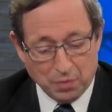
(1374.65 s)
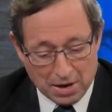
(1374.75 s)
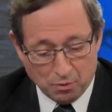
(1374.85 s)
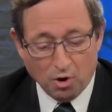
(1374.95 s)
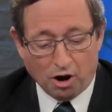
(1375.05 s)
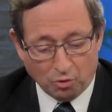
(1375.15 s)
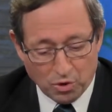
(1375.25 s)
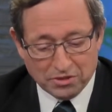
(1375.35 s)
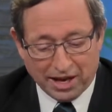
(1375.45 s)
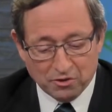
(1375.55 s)
people, are
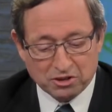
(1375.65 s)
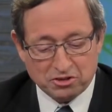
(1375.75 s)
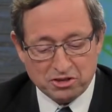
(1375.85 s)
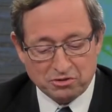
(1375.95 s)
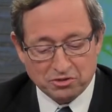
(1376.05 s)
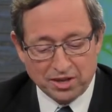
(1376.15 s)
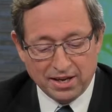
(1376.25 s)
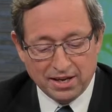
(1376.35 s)
without excuse.